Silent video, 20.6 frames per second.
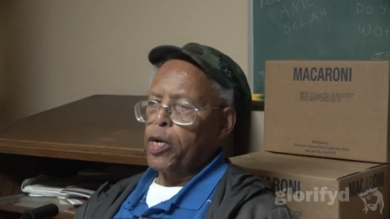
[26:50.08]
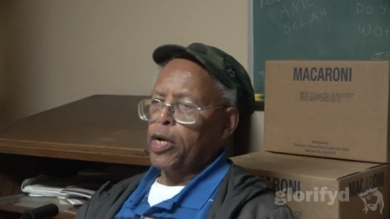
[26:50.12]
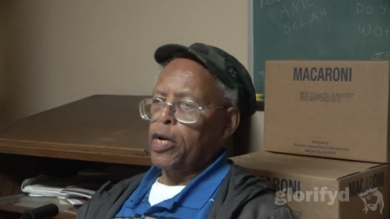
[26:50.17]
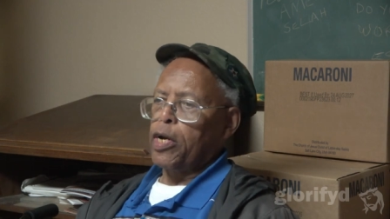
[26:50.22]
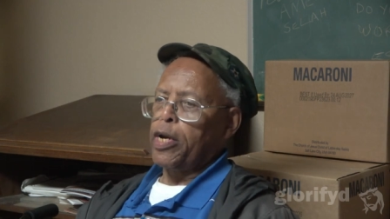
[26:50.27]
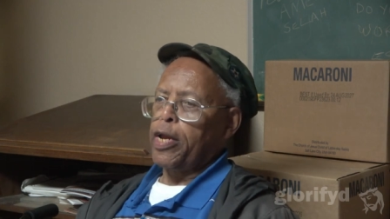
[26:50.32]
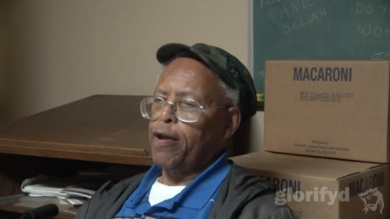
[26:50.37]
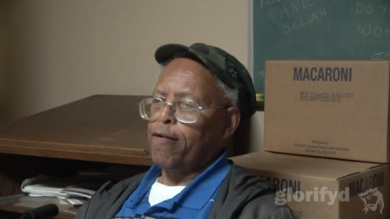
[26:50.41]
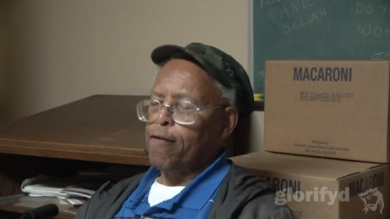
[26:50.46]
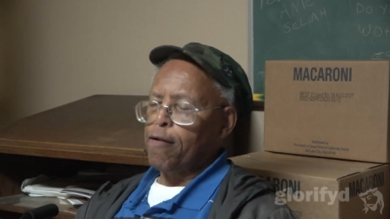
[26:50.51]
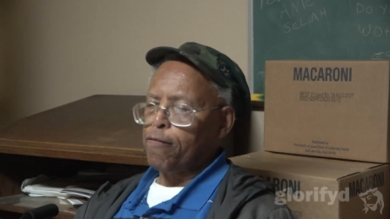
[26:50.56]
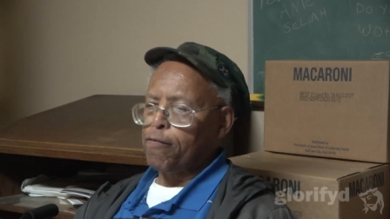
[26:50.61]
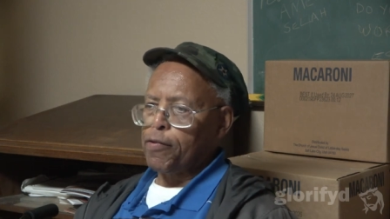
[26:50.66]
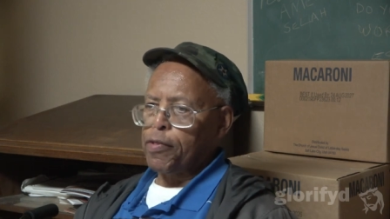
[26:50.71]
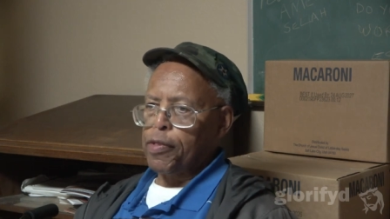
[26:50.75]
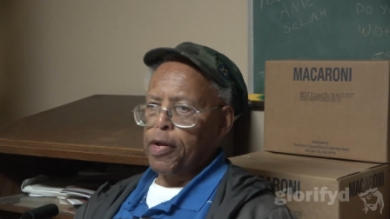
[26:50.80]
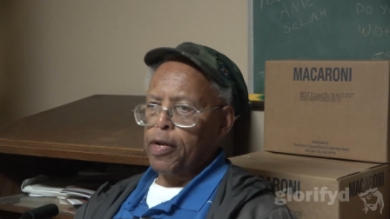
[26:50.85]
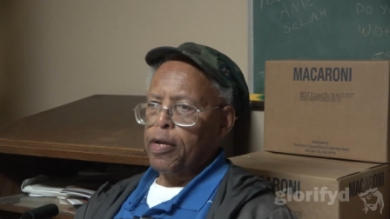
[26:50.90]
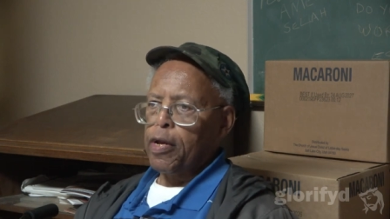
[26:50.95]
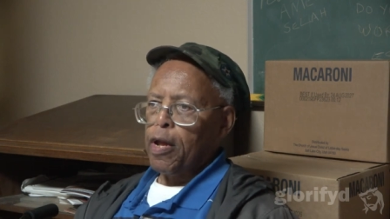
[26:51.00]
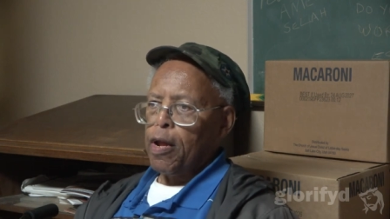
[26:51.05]
they're going to hear
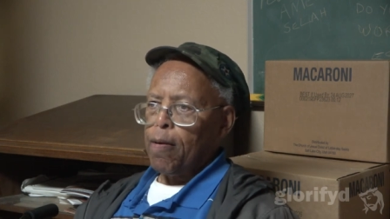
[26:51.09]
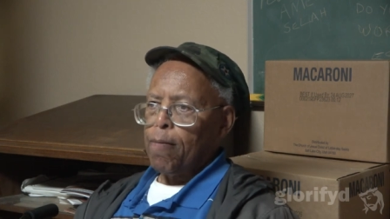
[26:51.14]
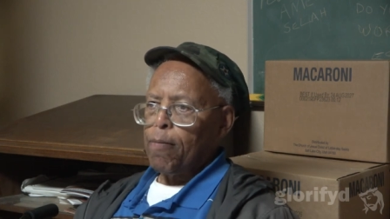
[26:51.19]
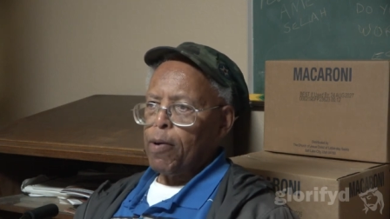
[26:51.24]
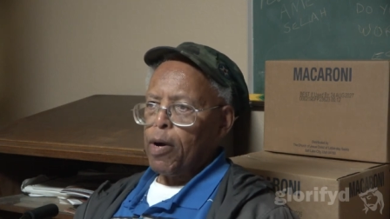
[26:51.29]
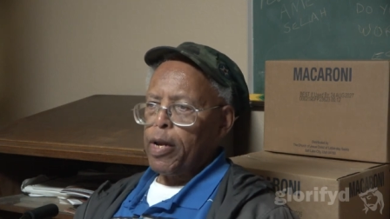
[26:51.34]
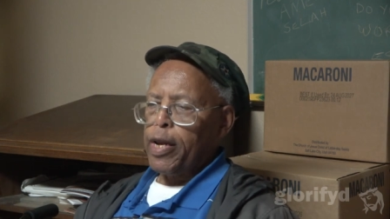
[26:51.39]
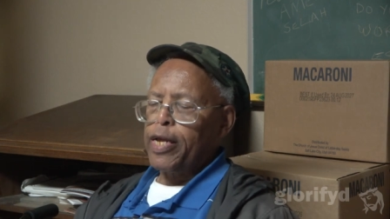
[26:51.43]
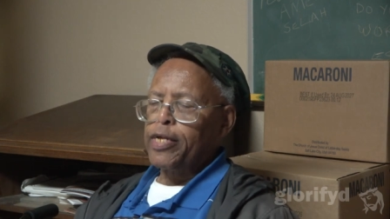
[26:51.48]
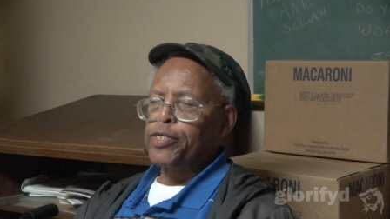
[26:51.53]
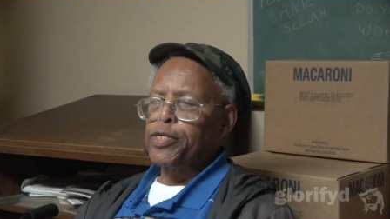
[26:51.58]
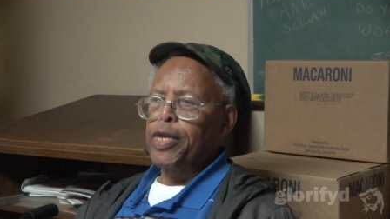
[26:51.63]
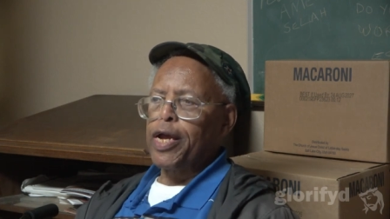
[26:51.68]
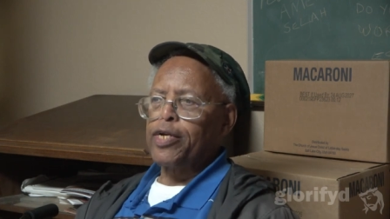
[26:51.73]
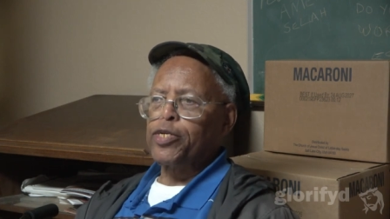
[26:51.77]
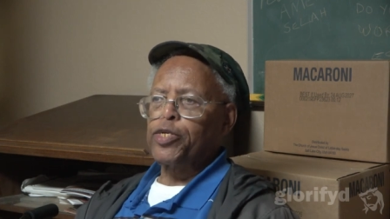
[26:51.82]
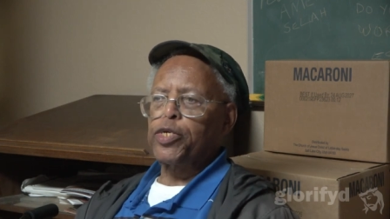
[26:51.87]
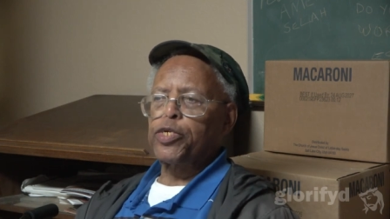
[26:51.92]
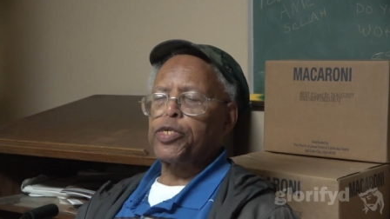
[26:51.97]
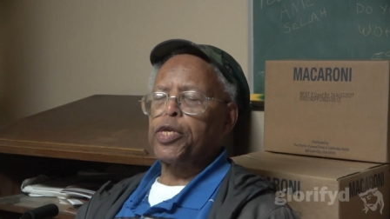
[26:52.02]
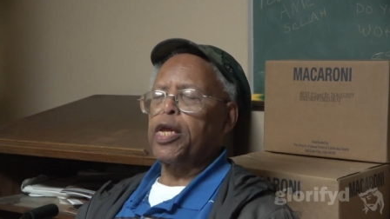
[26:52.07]
everything, but it's
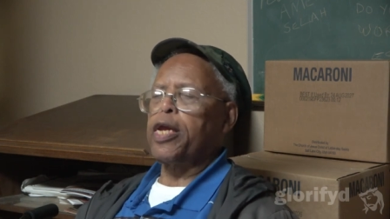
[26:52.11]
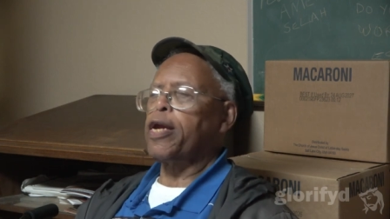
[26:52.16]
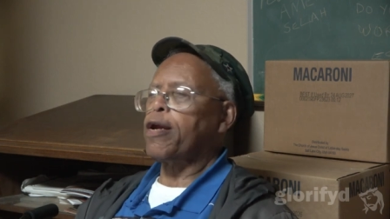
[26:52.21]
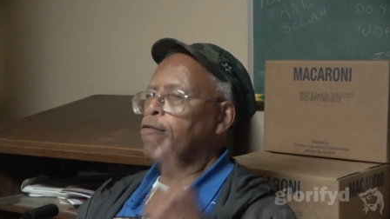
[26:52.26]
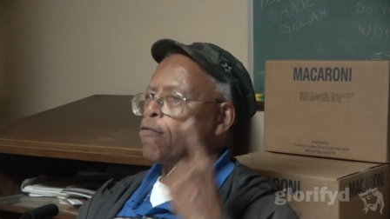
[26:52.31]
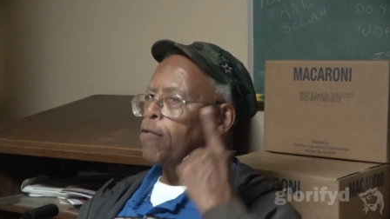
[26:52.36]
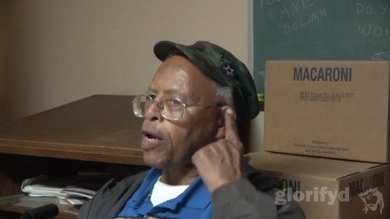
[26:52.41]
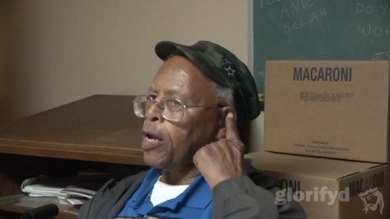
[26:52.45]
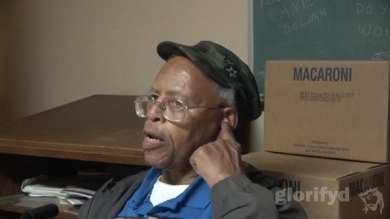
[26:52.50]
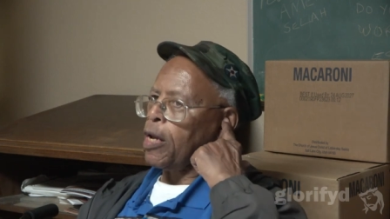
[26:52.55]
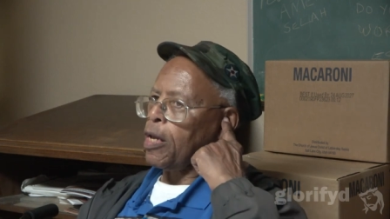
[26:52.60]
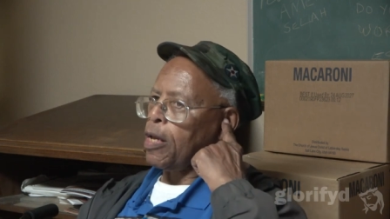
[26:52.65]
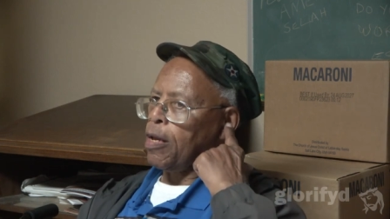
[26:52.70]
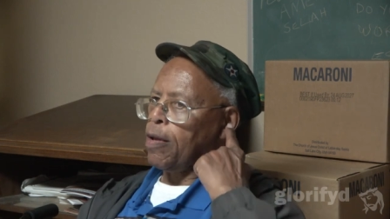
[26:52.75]
not just hearing.